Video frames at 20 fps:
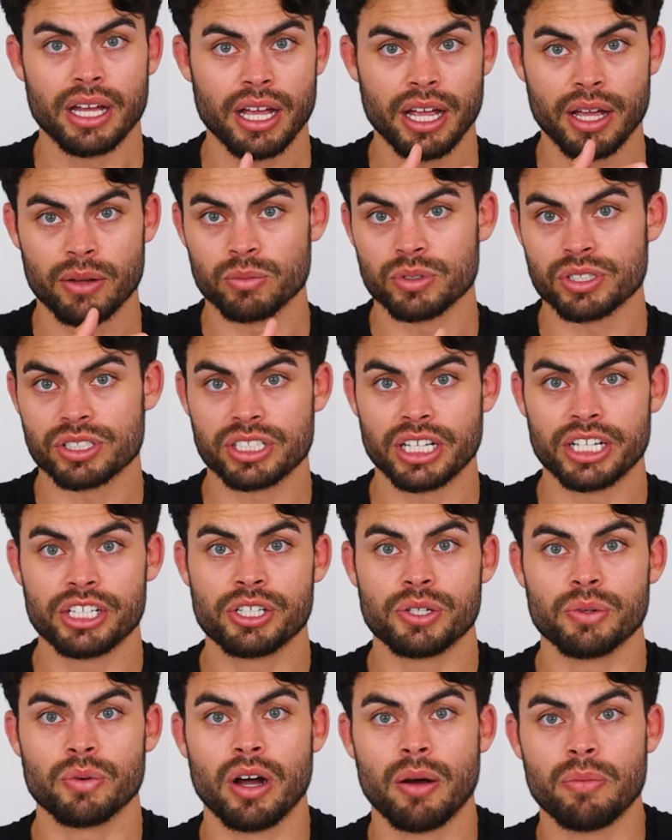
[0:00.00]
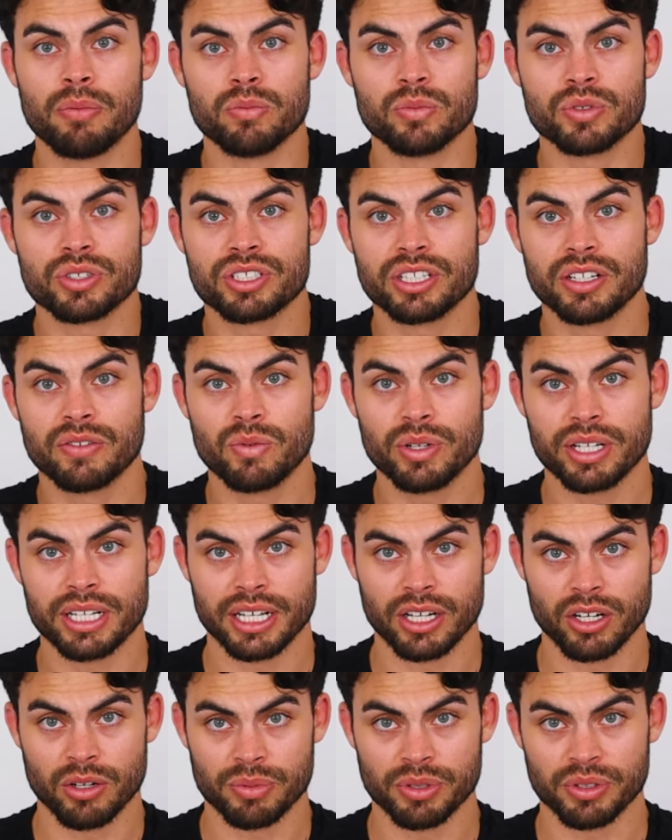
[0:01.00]
and we'll set you up and we'll see if we can
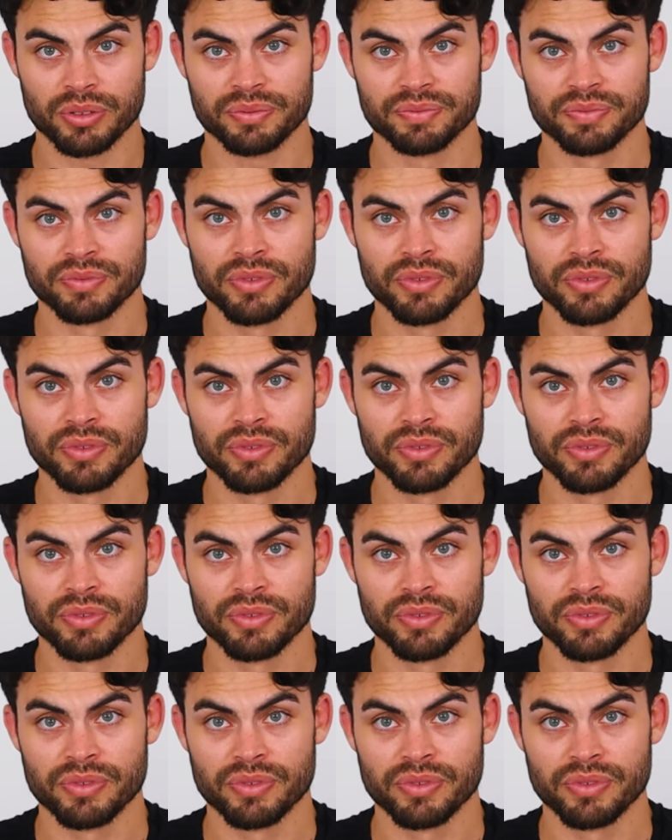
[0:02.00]
help you.